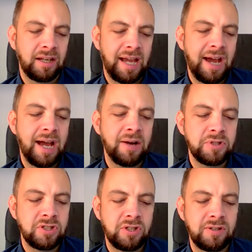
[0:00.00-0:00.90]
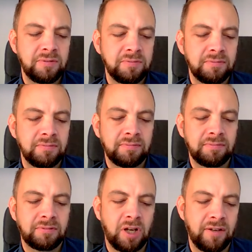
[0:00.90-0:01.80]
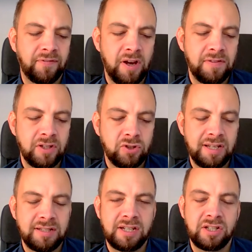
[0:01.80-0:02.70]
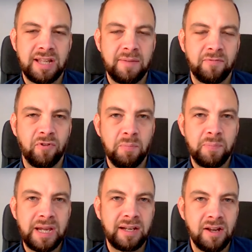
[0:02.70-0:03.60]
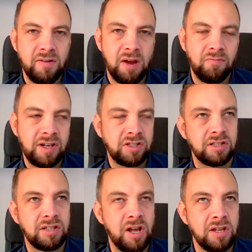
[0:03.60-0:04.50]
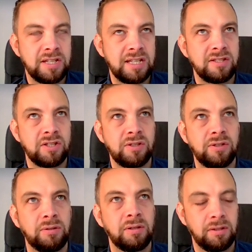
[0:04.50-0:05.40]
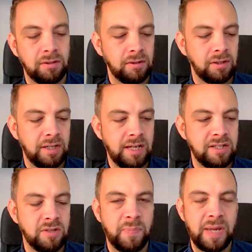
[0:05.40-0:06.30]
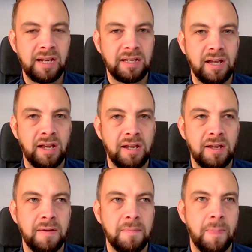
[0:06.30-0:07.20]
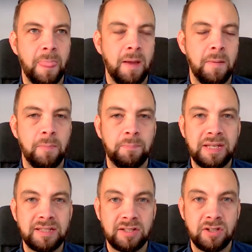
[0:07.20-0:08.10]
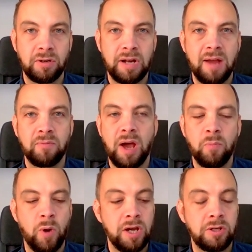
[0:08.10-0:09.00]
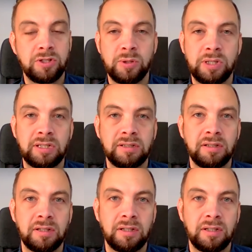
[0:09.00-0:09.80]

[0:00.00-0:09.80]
how did you kind of find the transition then from being a registered nurse into being a business owner? And were you